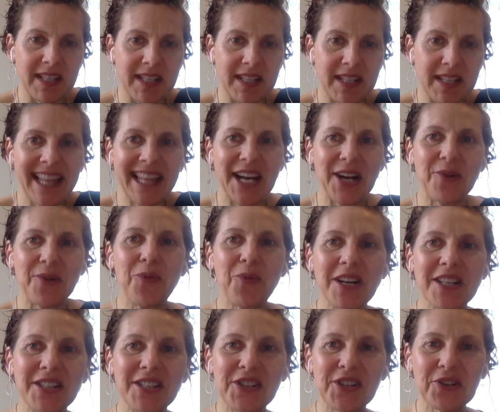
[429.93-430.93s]
that like
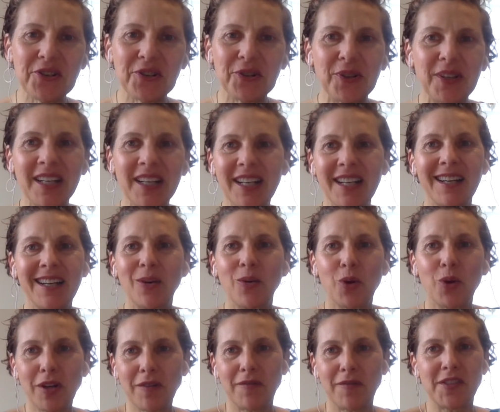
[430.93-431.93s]
once you
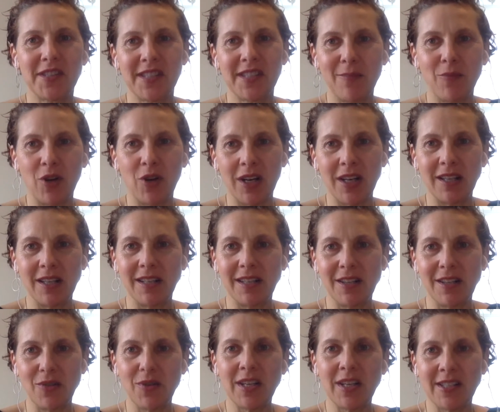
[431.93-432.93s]
work for someone
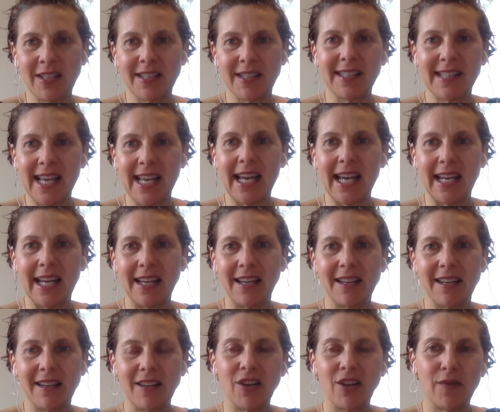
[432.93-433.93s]
you can just say
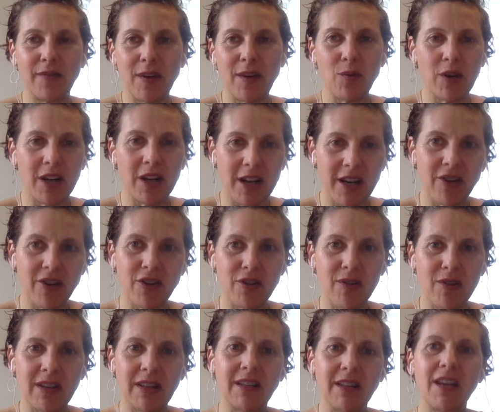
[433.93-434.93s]
you know if they want to hire you
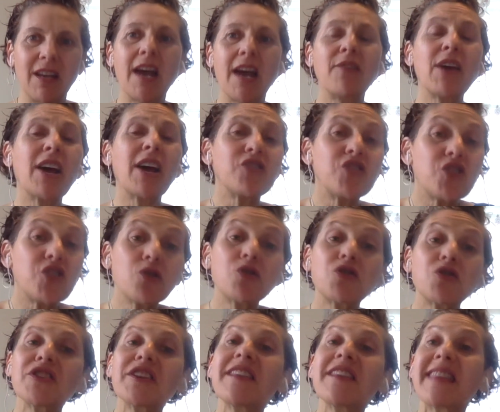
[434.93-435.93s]
can and and
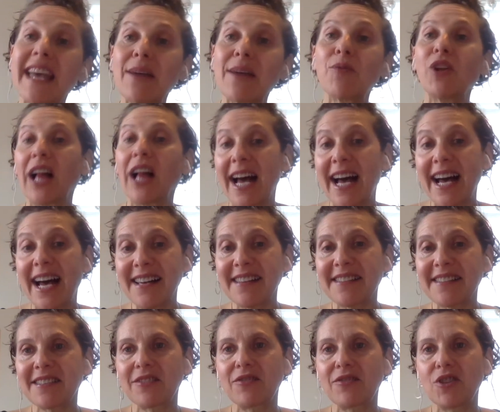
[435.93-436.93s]
usually they will
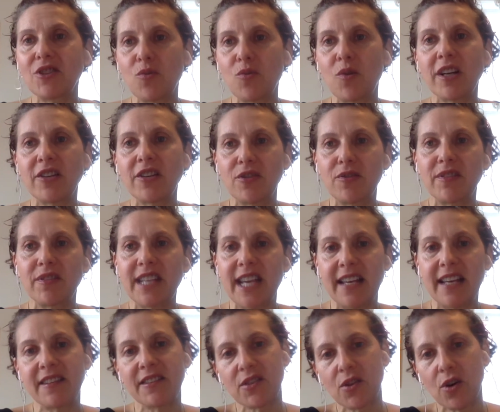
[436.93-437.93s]
ask do you want to do
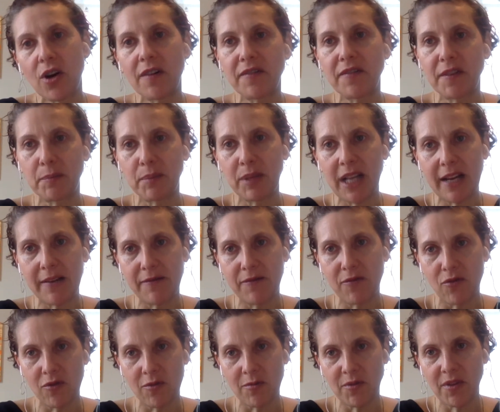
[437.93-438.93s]
take this off the
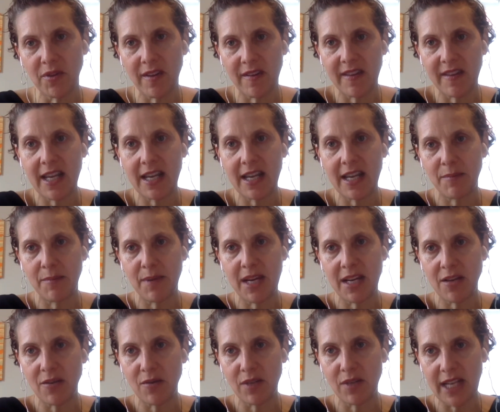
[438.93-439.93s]
platform so that they can pay
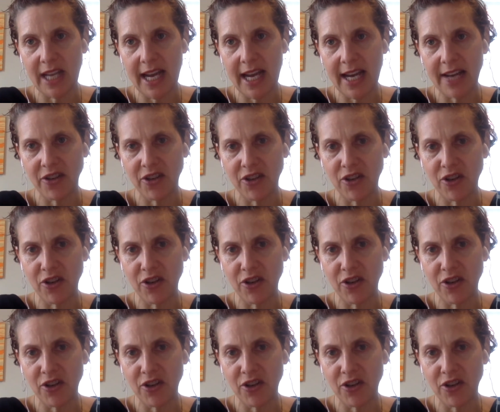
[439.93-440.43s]
you in cash and